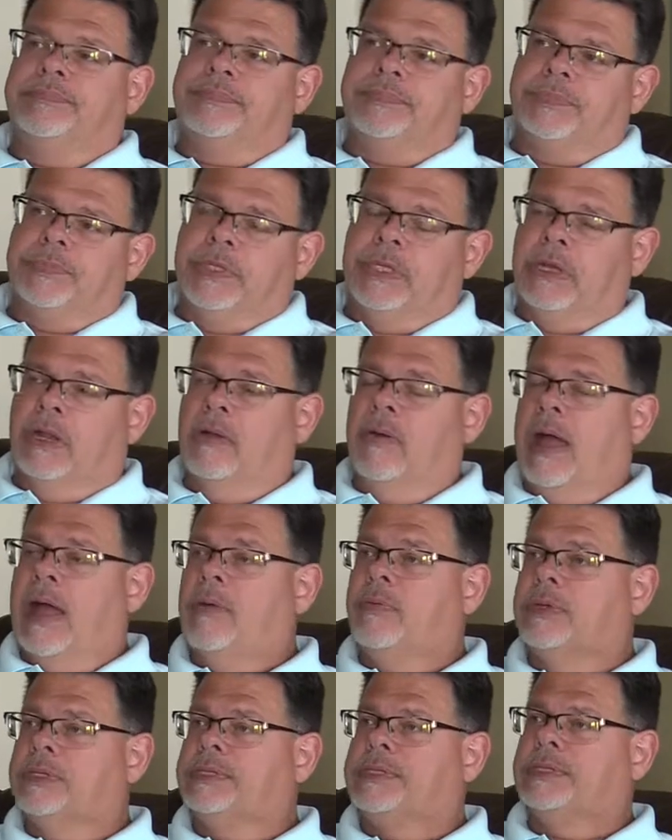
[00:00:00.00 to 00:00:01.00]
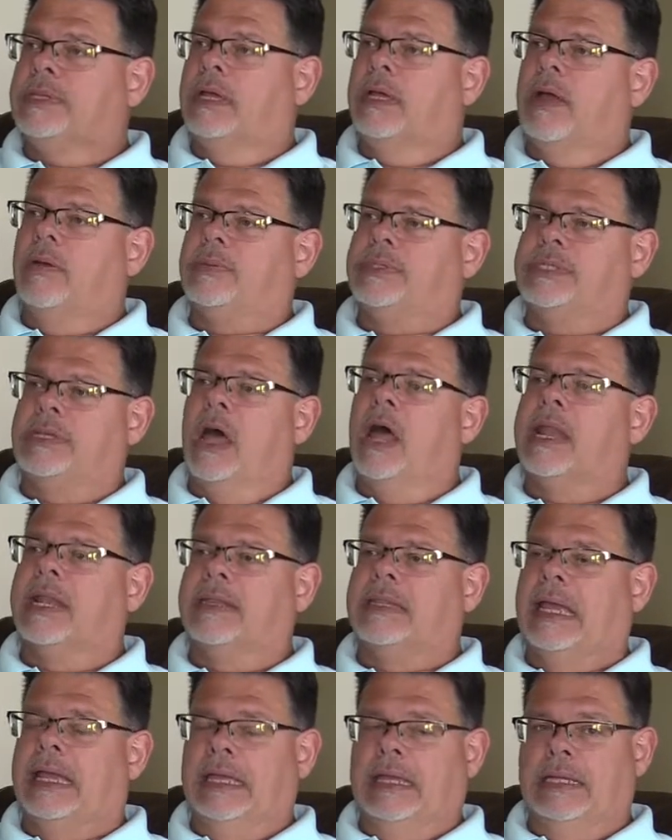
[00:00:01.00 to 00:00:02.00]
You know, I was not at
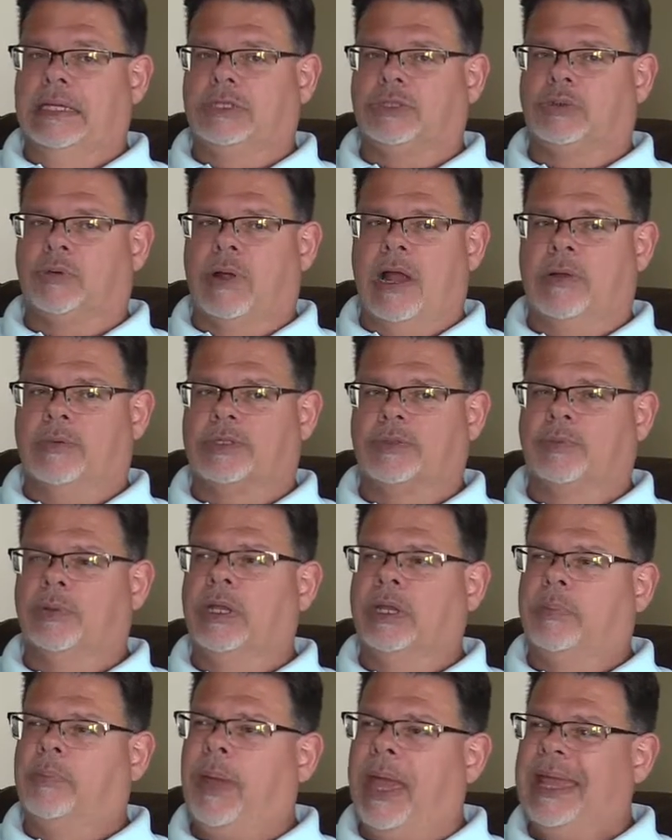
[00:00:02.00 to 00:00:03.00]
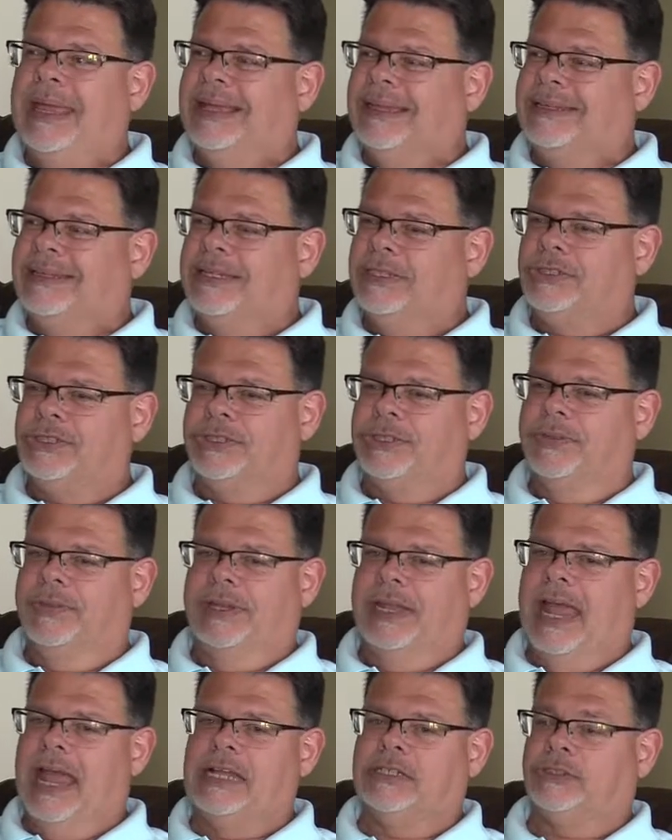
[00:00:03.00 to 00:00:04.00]
the age where I was really paying attention to the
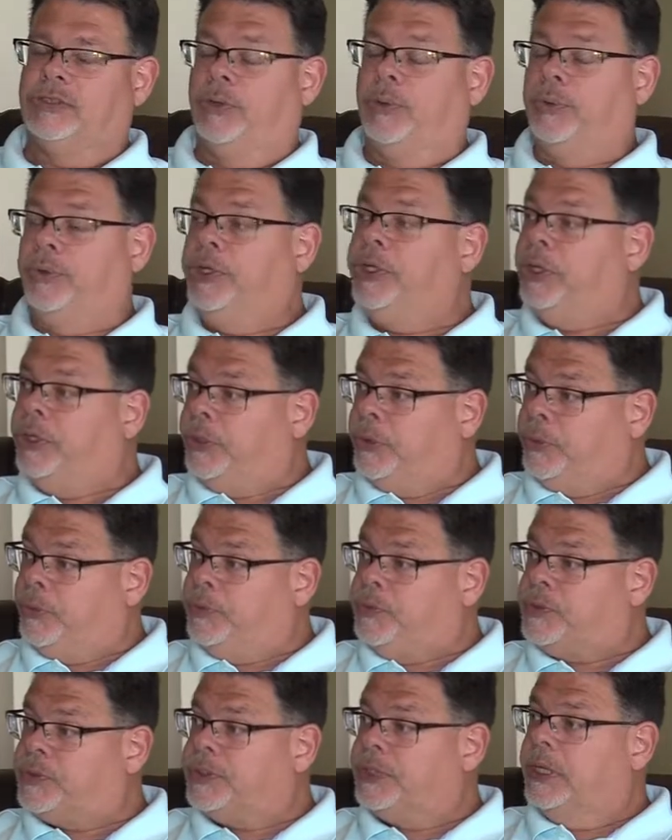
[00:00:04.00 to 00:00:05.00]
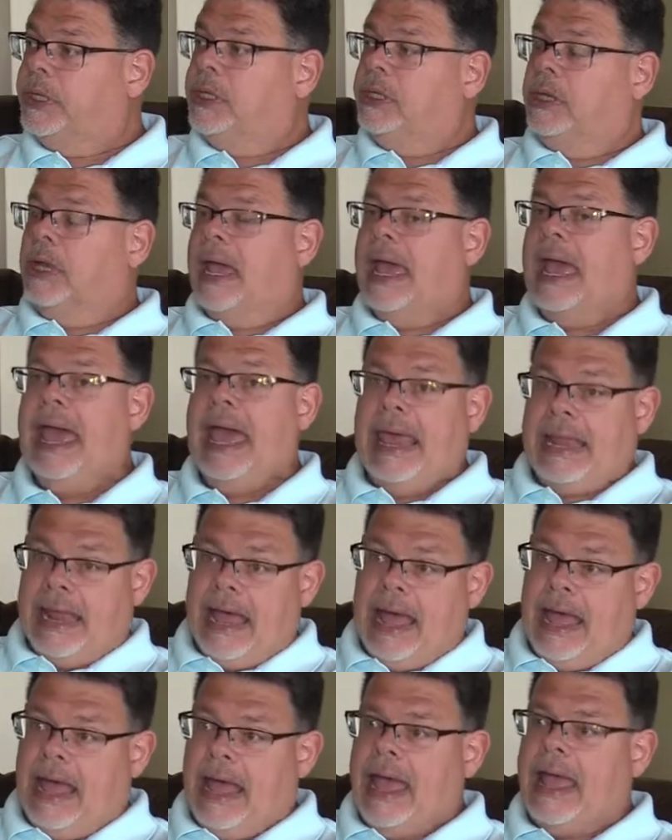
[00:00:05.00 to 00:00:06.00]
national news. Had
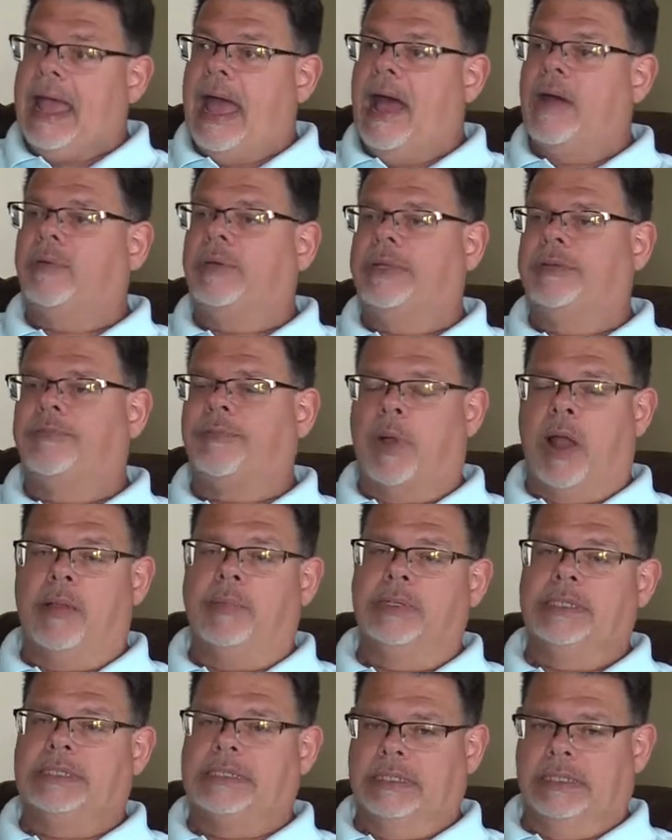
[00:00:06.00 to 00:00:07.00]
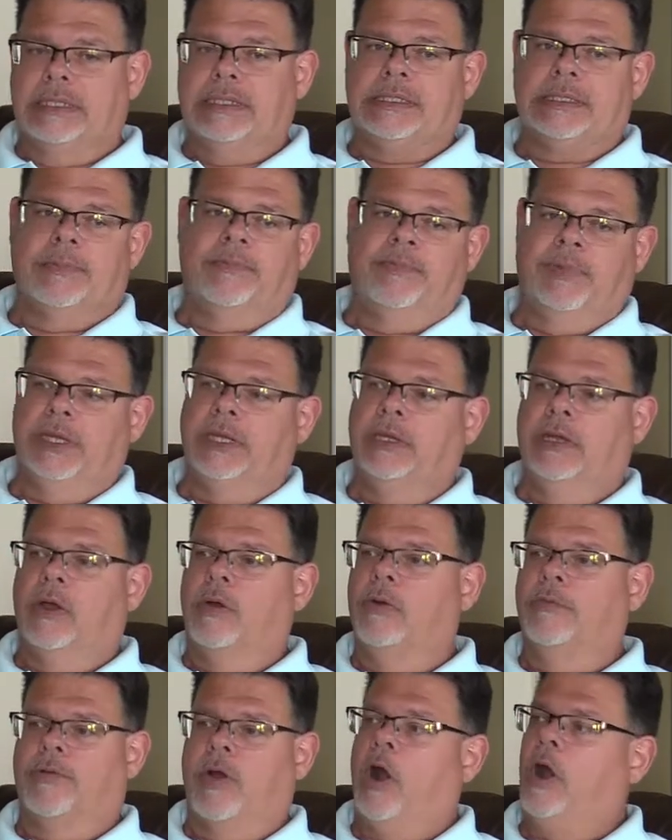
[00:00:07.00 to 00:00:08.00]
I would have probably seen some
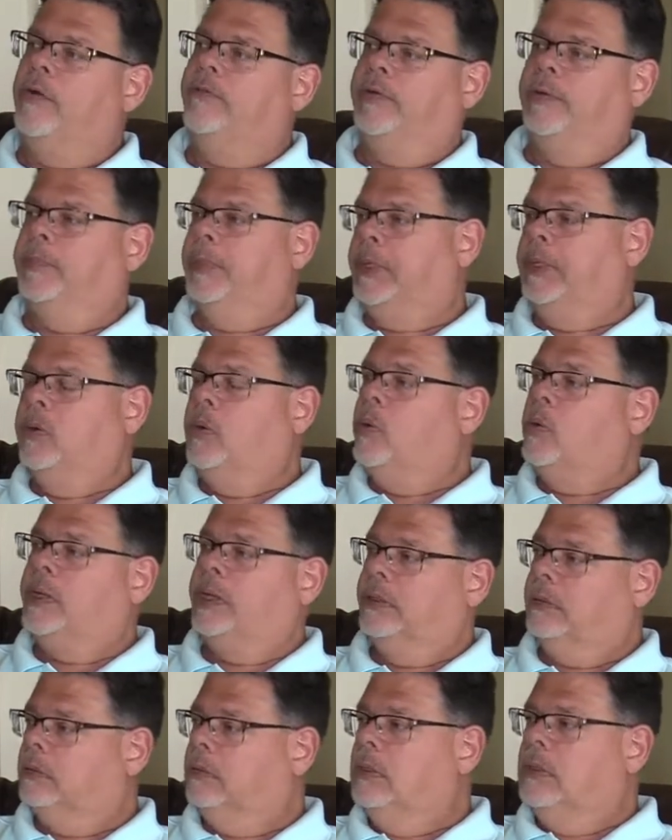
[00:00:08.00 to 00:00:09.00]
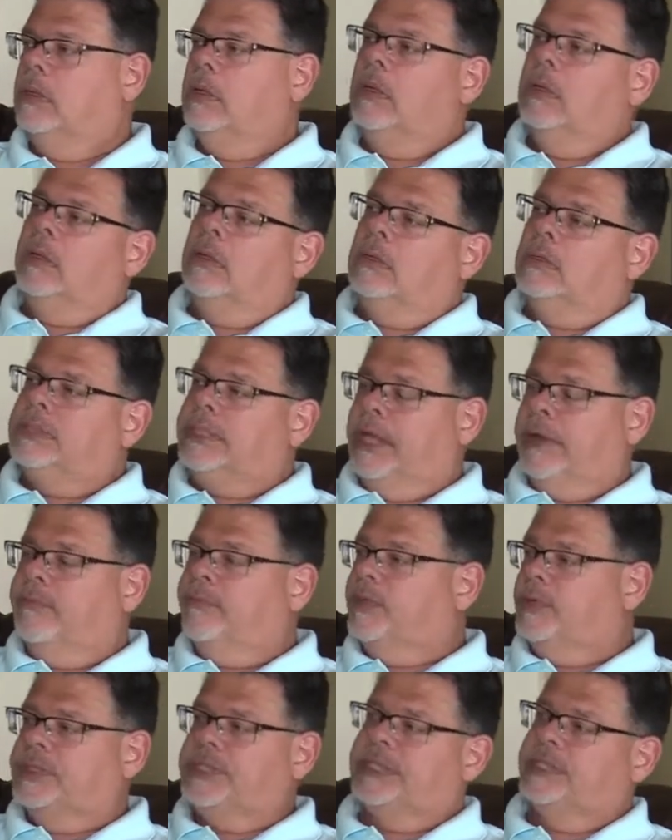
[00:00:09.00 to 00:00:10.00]
video of Harvey Milk and San
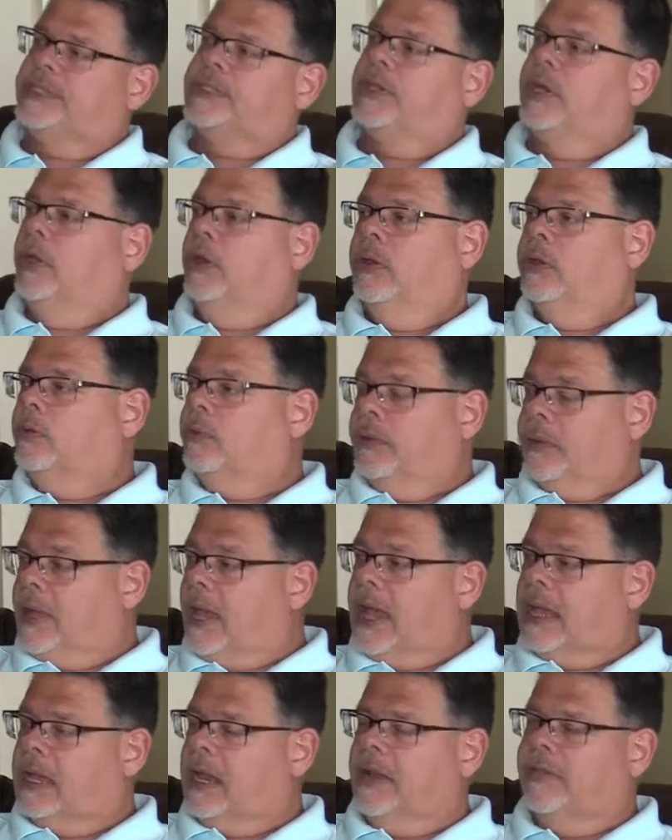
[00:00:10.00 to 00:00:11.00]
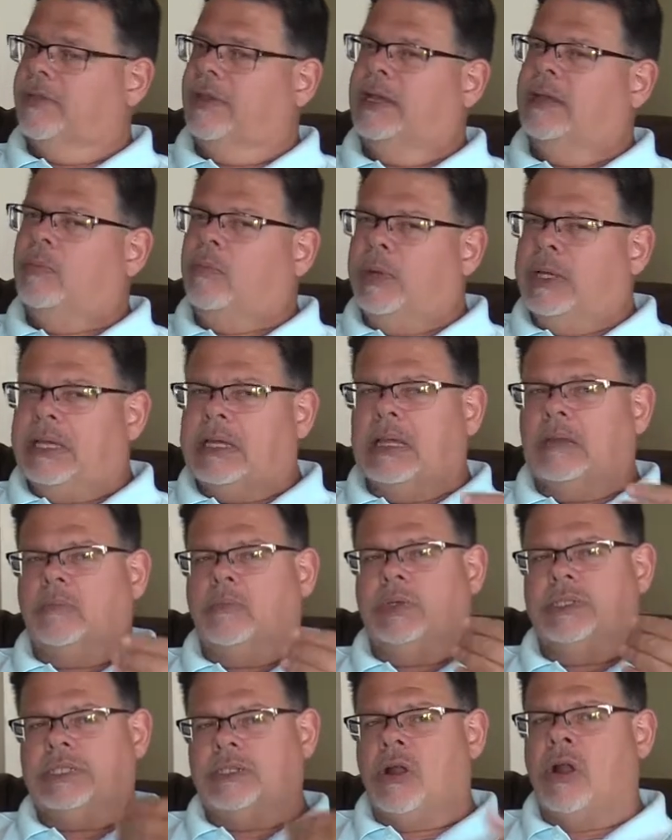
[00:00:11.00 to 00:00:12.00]
Francisco and that kind of thing, and we
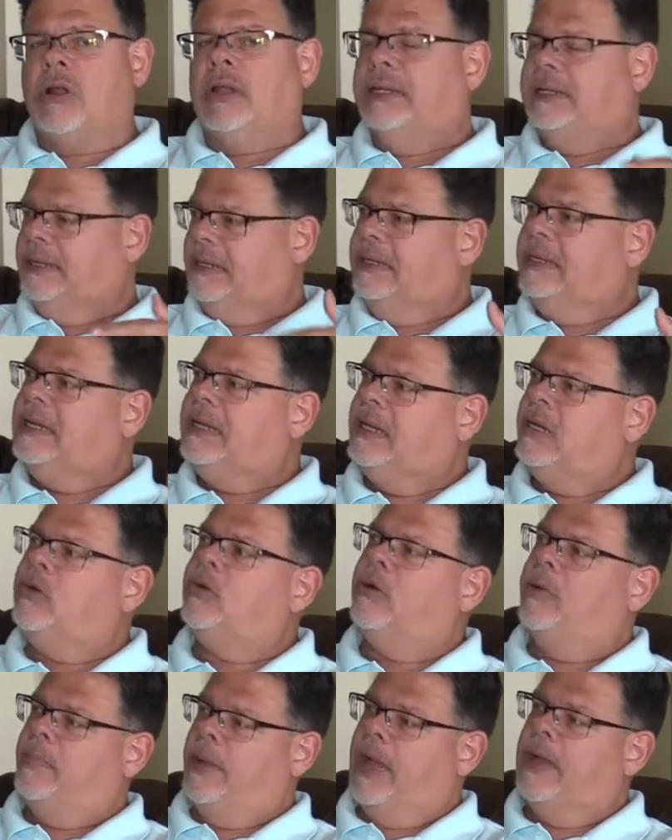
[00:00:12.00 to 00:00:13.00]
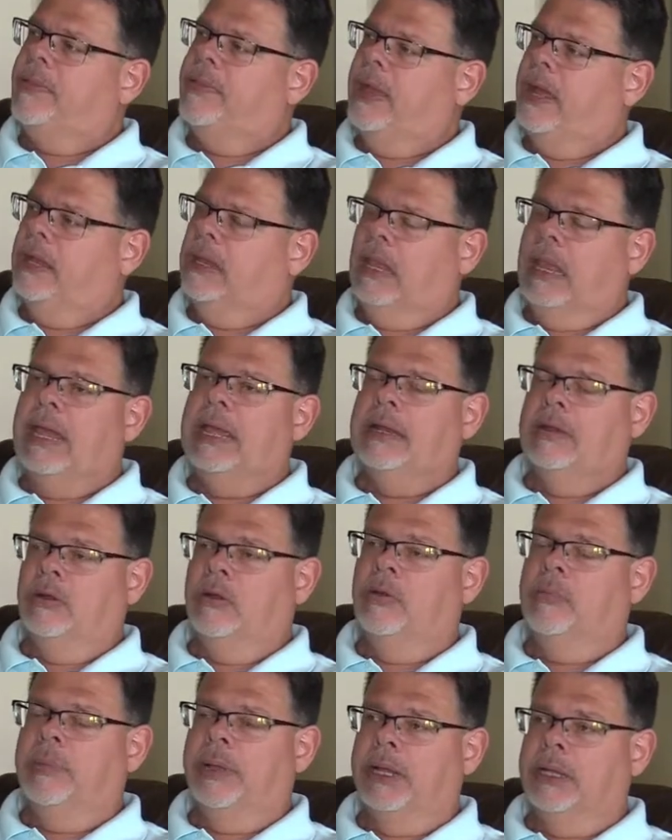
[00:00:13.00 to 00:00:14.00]
started to hear about that
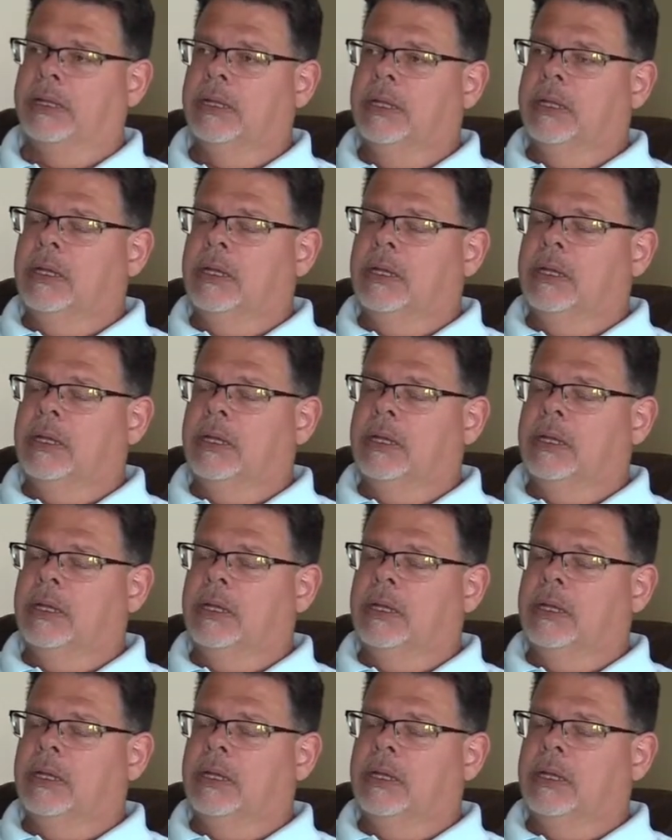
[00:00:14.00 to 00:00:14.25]
later, but